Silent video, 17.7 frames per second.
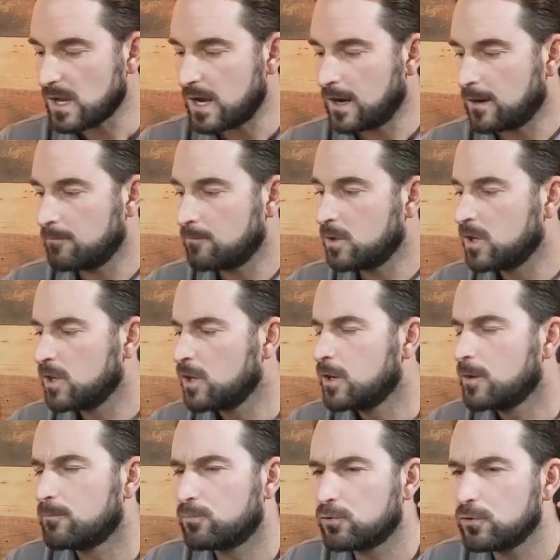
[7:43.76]
Um,
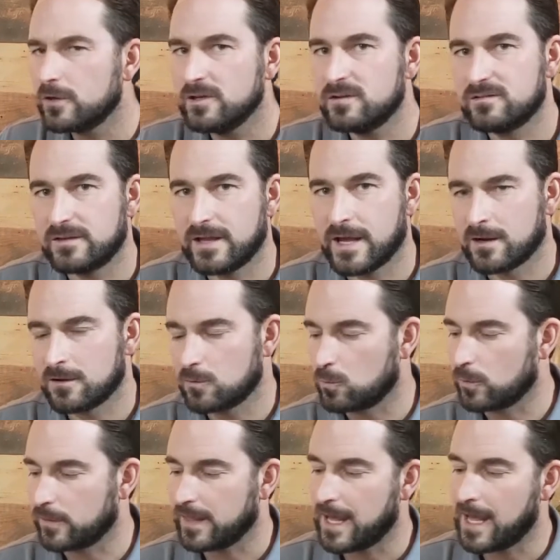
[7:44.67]
pretty
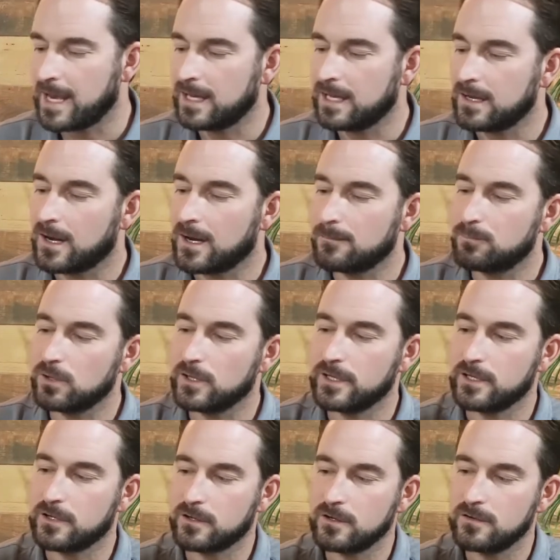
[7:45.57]
standard with any
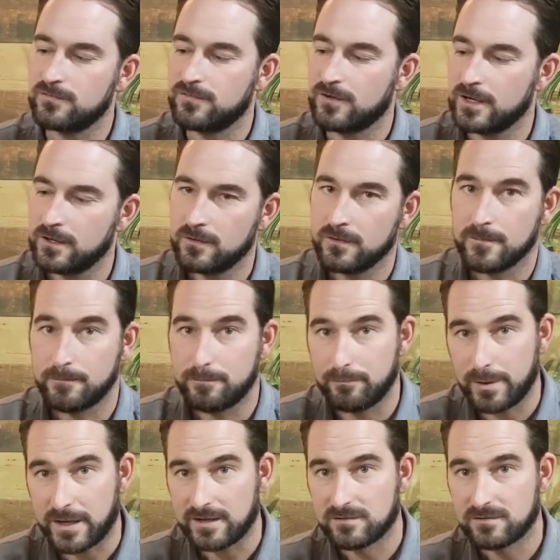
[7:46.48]
uplight. You're gonna find on the
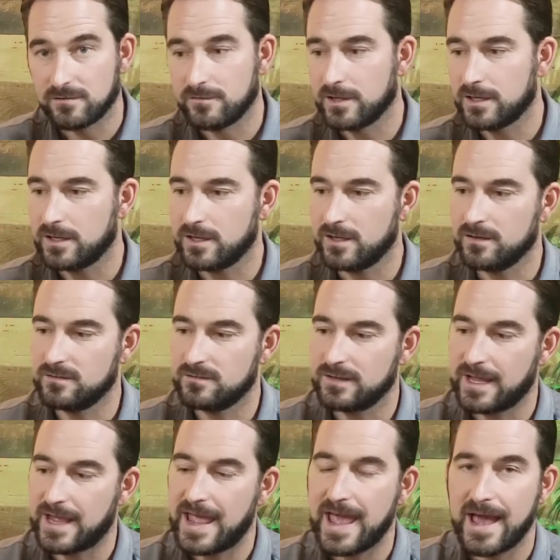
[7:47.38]
base of it is
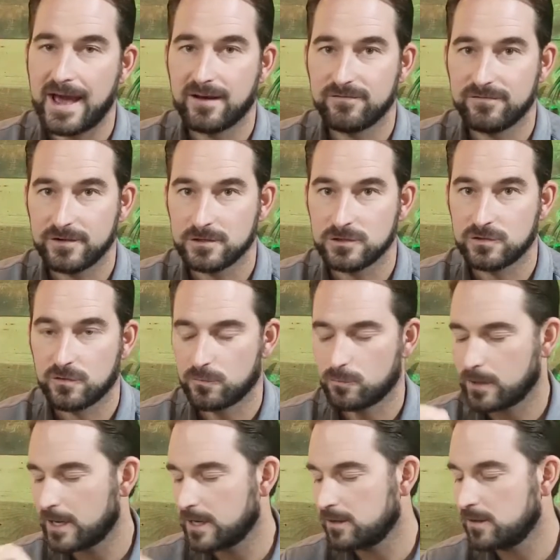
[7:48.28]
a half inch
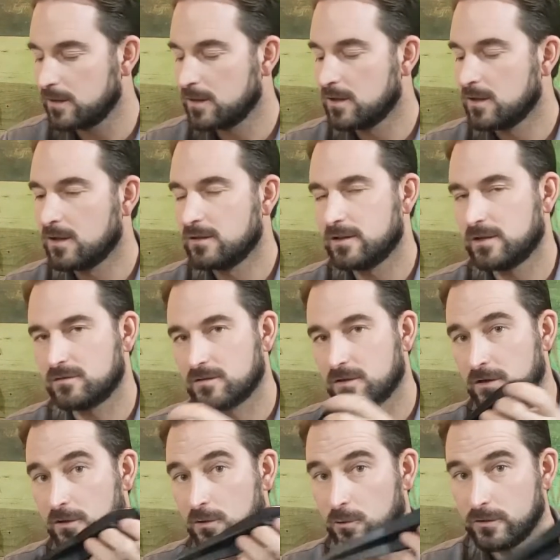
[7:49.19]
thread that's
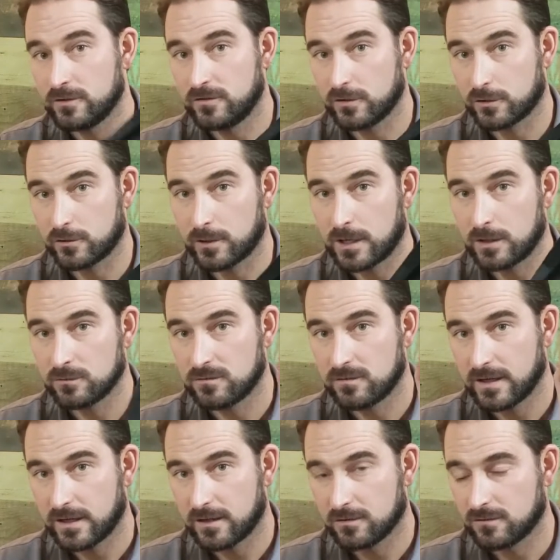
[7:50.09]
gonna go into your ground
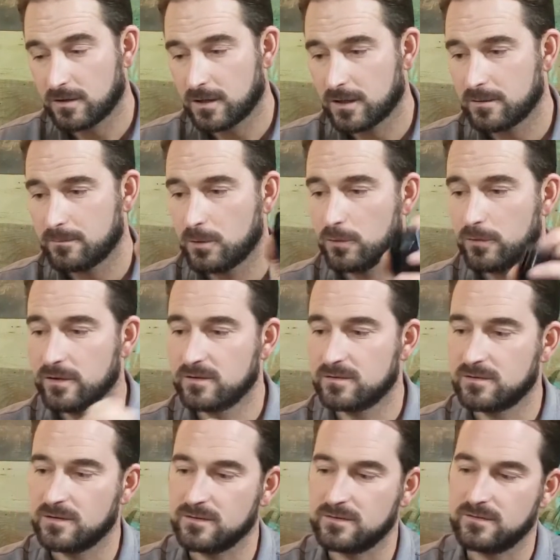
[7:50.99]
stake. I'll talk about
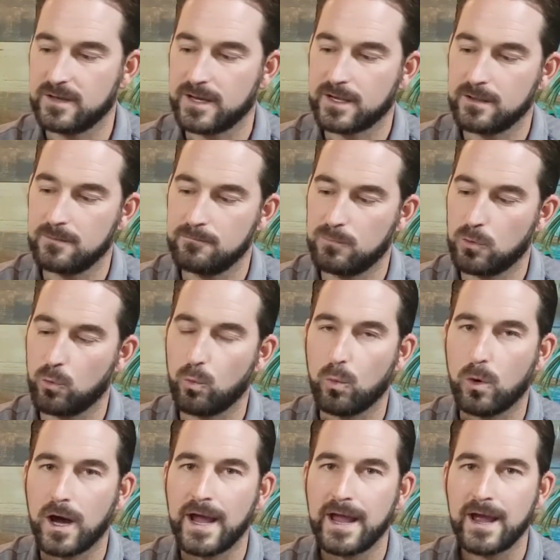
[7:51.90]
this in a second, but
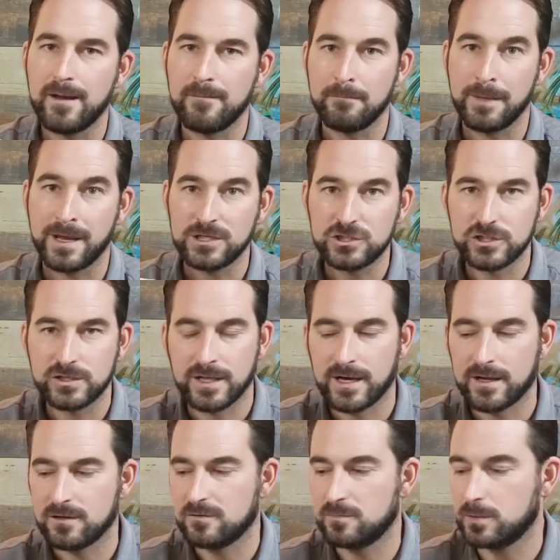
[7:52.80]
why I mention
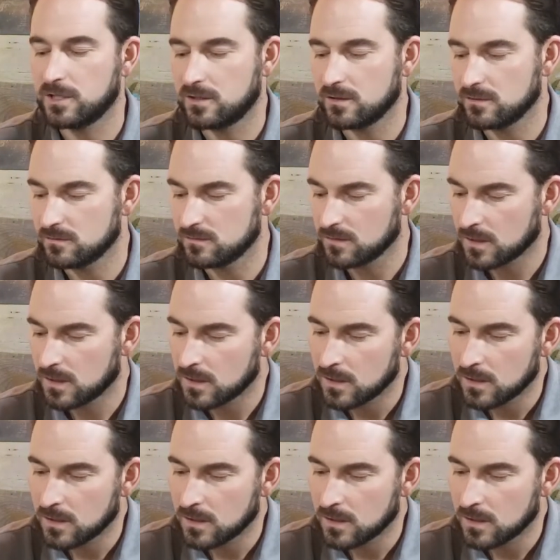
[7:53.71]
that is because